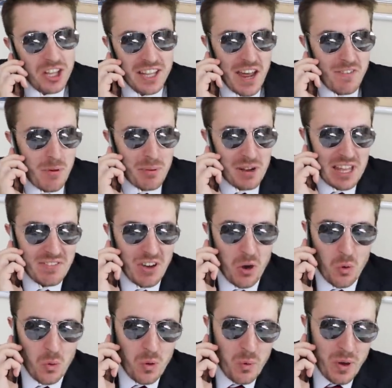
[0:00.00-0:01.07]
You'll never believe
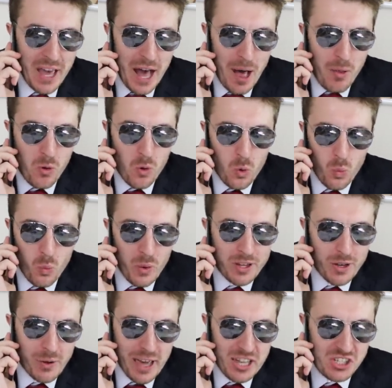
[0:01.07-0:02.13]
it. We, uh,
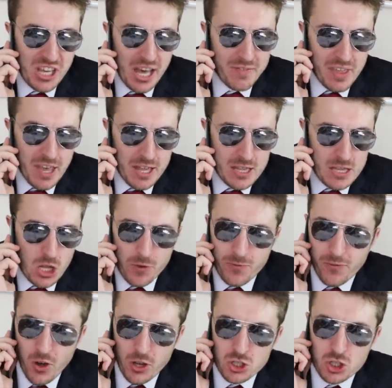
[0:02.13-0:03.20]
we don't actually have the, the
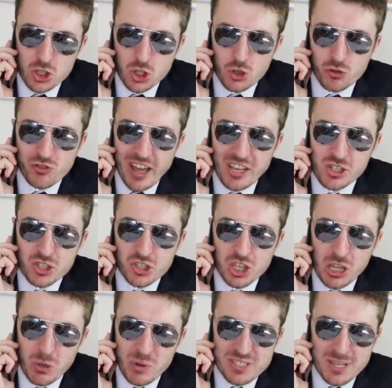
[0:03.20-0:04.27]
funds to
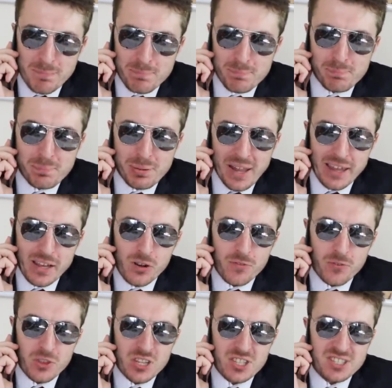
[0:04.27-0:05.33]
register you as a player
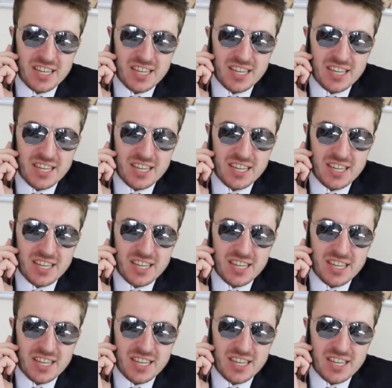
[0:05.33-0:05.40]
for the